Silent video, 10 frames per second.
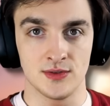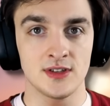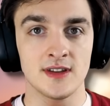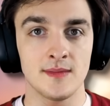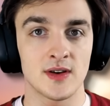due
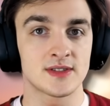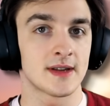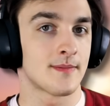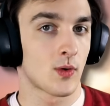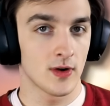to the
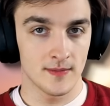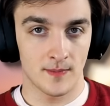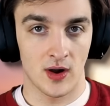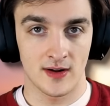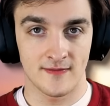most
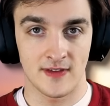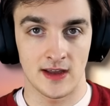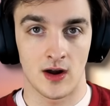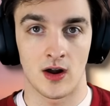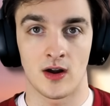important part of
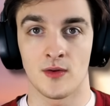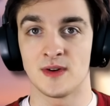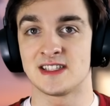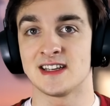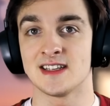VR,
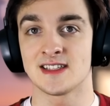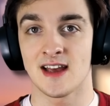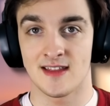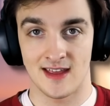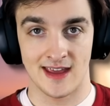which is
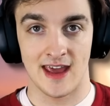the